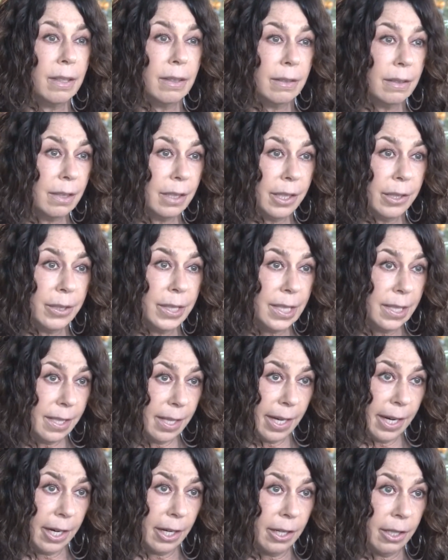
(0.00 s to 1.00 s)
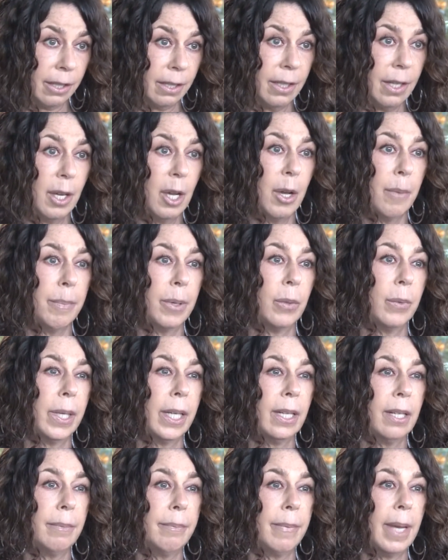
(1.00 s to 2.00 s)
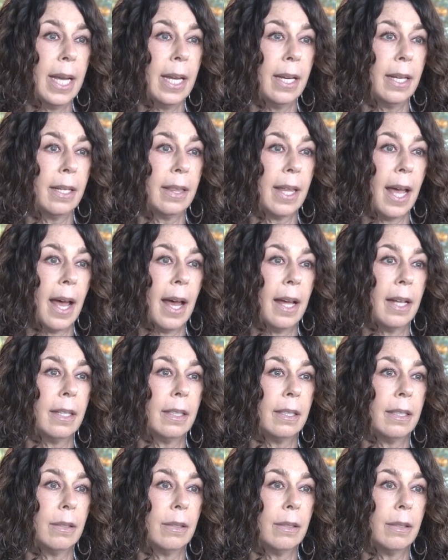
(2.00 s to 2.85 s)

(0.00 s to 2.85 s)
You know, it's there, but we can make that